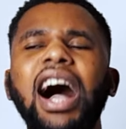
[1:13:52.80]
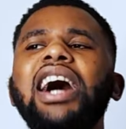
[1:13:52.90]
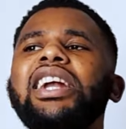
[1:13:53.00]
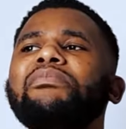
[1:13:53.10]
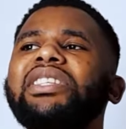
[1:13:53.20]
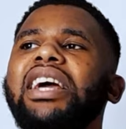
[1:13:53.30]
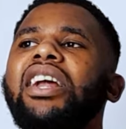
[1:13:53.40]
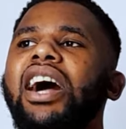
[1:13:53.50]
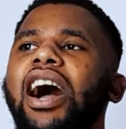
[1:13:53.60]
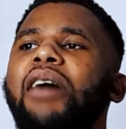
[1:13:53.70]
Adam
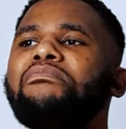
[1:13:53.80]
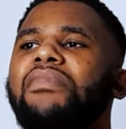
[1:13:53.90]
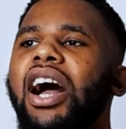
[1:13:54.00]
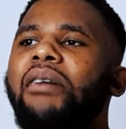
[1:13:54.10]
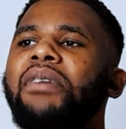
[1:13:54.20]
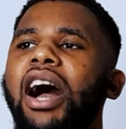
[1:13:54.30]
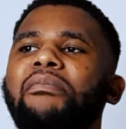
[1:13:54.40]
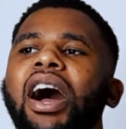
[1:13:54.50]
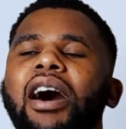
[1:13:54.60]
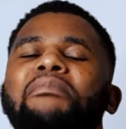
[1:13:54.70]
said, I'm, I'm,
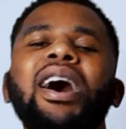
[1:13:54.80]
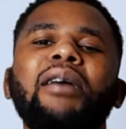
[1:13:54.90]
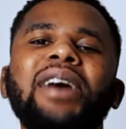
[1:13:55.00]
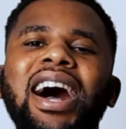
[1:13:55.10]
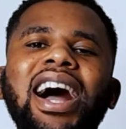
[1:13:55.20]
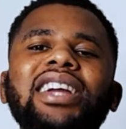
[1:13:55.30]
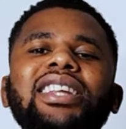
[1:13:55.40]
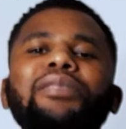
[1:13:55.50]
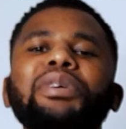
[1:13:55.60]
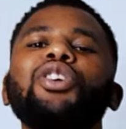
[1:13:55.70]
I'm, I'm, I'm
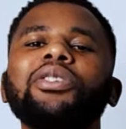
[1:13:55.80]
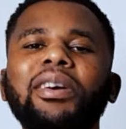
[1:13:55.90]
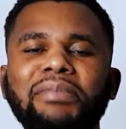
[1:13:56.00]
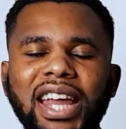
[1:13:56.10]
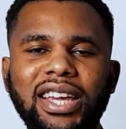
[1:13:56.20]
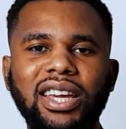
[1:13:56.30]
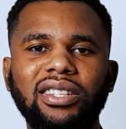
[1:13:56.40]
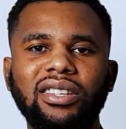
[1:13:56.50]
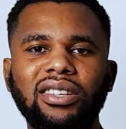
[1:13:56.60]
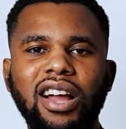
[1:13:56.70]
hiding because I'm
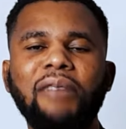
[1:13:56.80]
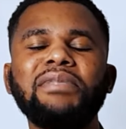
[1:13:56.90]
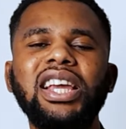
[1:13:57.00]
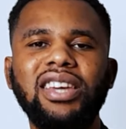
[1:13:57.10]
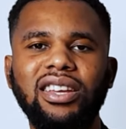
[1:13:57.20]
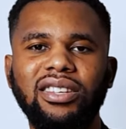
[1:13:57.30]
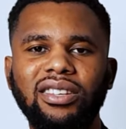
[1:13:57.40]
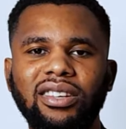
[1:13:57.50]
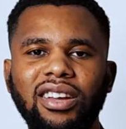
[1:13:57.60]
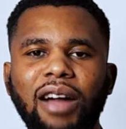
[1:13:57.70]
naked. I'm naked.
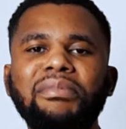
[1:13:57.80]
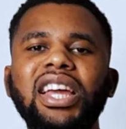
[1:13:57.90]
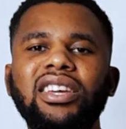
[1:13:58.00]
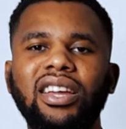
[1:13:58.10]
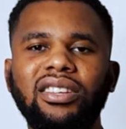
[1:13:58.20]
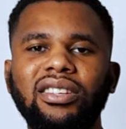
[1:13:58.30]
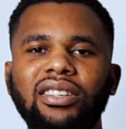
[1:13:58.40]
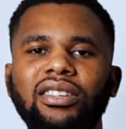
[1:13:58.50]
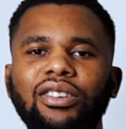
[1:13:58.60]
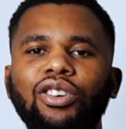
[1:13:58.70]
I'm naked.
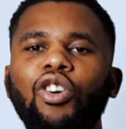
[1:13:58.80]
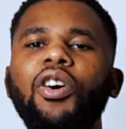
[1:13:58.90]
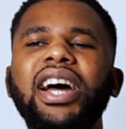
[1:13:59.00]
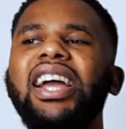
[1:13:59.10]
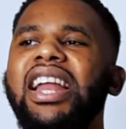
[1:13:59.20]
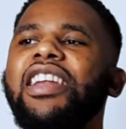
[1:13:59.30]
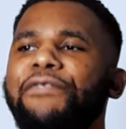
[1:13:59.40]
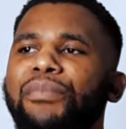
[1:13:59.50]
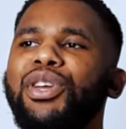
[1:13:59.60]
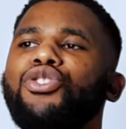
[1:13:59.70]
God, I can
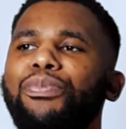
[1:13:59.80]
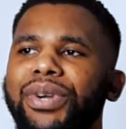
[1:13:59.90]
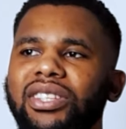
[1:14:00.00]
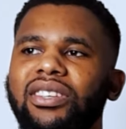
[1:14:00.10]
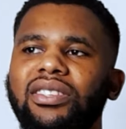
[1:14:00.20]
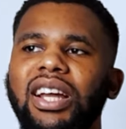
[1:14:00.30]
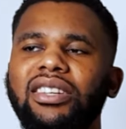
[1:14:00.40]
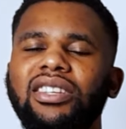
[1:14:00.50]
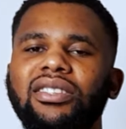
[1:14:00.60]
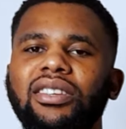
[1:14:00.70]
never be in your presence
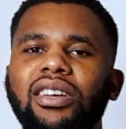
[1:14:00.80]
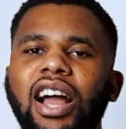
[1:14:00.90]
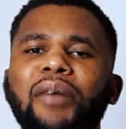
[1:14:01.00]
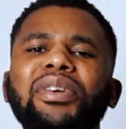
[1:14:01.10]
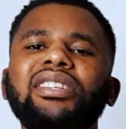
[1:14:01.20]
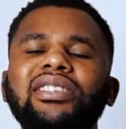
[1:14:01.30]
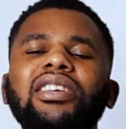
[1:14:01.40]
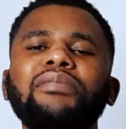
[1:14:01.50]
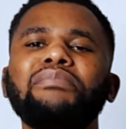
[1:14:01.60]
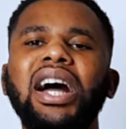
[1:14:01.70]
like this. I'm a
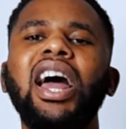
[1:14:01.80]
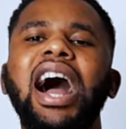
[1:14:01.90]
sin man.